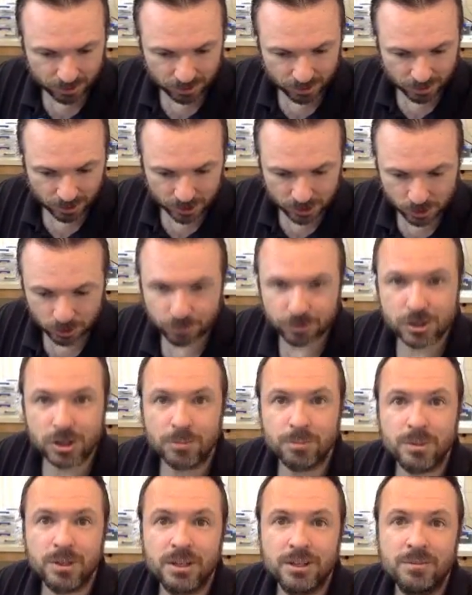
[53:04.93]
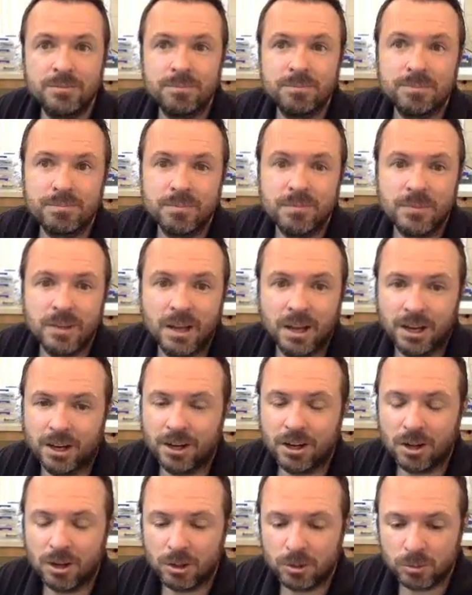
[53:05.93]
Thanks all for jumping in, and
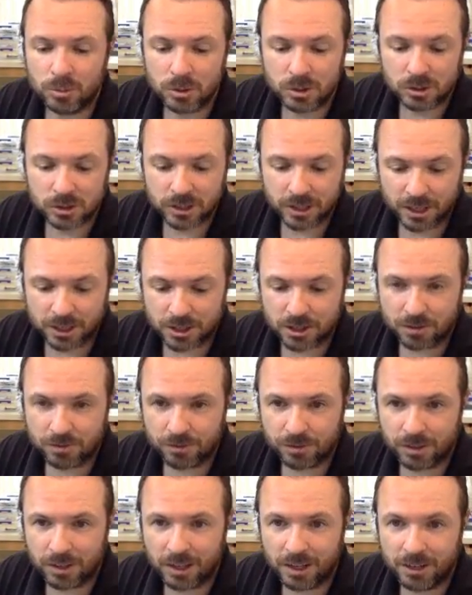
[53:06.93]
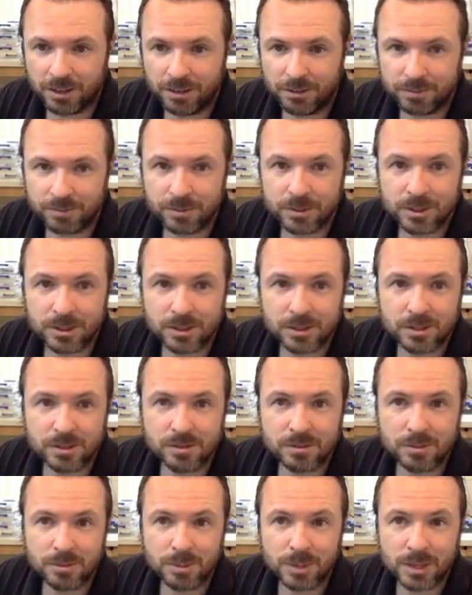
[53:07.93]
I will catch up with you later. And in
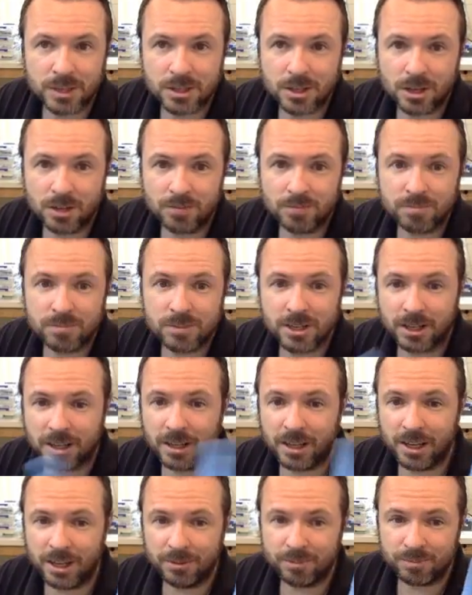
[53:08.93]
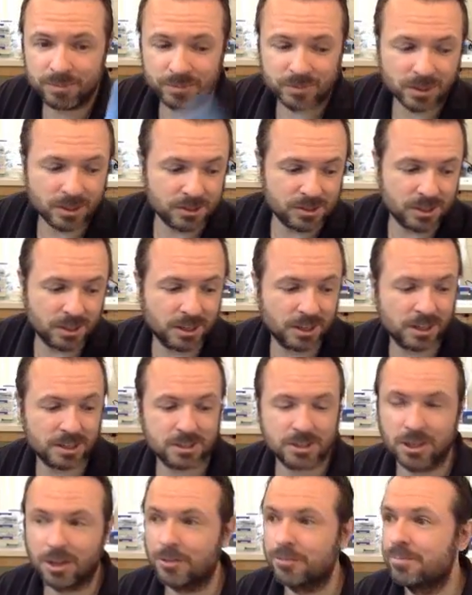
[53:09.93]
the meantime, take care. I'll see you next
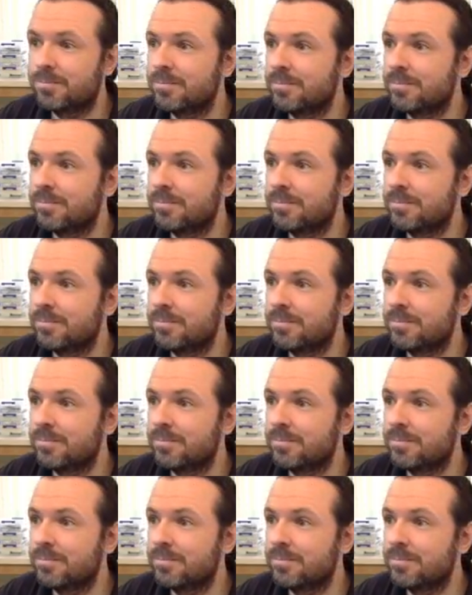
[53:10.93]
time.